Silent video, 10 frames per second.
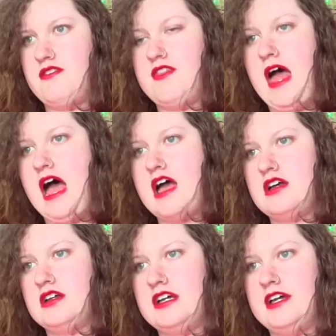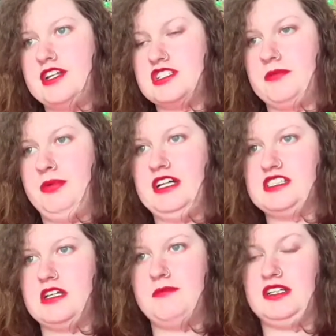that it is a
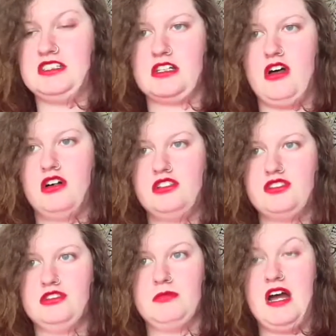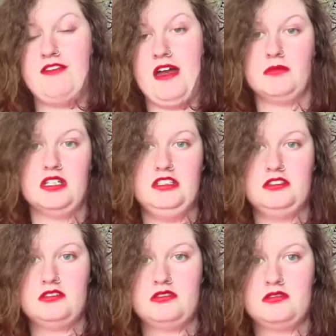place that means a lot to my family,